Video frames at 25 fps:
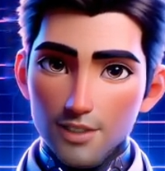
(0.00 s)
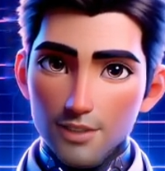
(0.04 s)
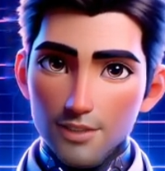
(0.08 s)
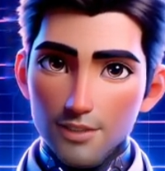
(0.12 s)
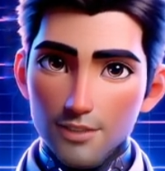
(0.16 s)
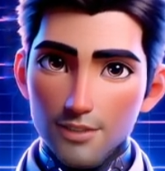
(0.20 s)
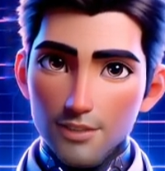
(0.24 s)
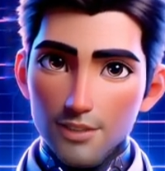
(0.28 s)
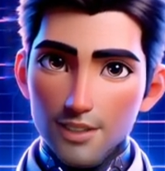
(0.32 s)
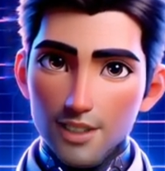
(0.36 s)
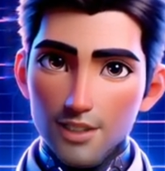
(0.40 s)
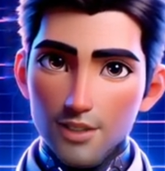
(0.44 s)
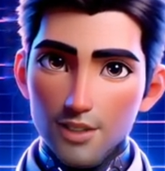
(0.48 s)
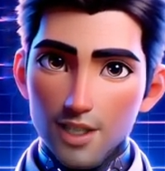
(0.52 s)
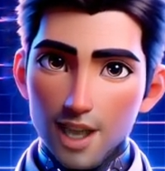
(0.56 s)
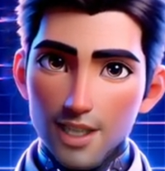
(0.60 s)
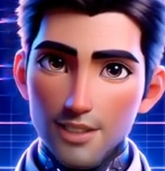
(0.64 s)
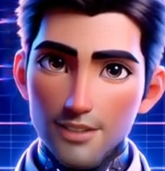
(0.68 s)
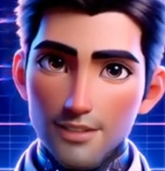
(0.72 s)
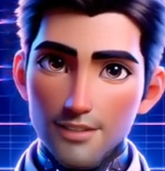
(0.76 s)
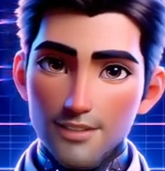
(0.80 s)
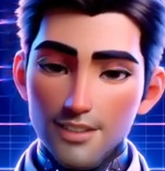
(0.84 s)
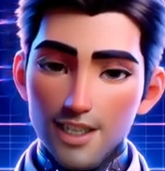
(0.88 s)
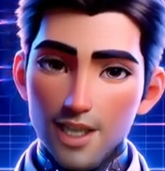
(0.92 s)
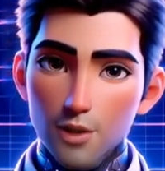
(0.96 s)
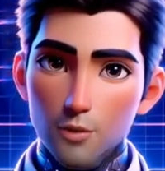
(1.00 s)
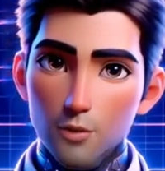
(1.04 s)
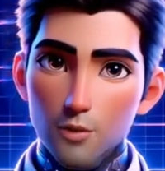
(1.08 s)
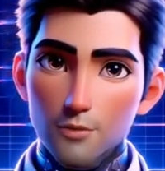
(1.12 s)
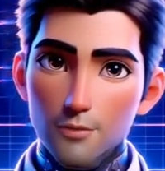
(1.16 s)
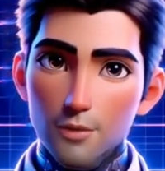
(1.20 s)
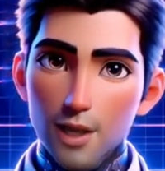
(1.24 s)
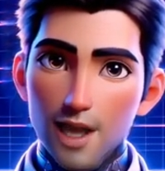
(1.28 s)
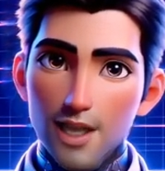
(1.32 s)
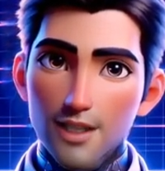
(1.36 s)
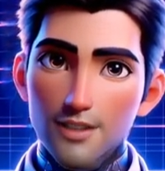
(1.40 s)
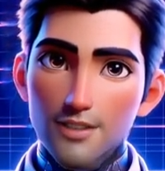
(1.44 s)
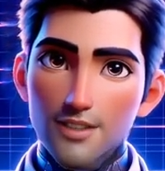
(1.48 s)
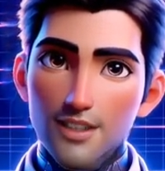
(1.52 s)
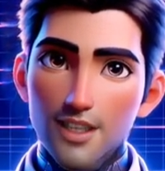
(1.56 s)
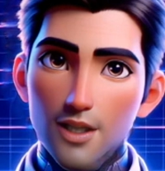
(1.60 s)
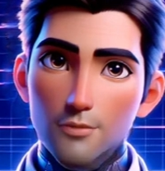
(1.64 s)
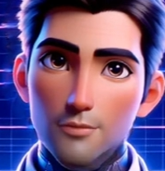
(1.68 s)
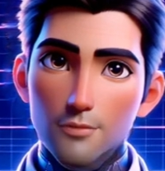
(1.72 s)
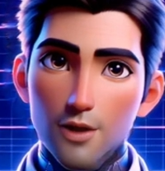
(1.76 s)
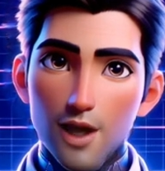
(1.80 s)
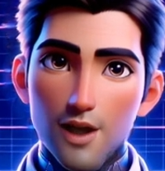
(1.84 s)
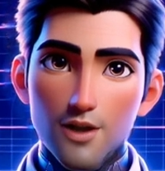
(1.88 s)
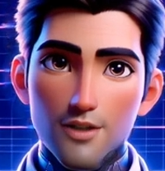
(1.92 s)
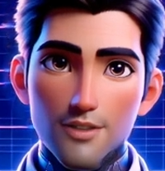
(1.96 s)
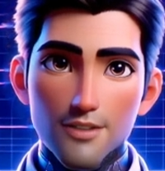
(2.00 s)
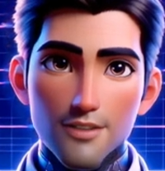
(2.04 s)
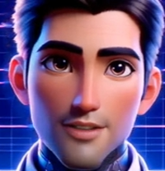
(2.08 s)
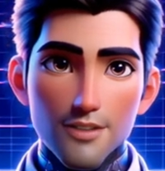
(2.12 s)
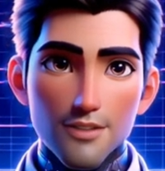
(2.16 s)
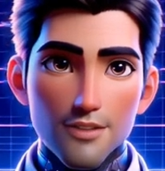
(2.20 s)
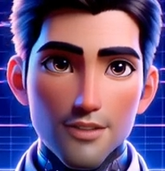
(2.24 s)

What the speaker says: It's a really broad topic, and it's going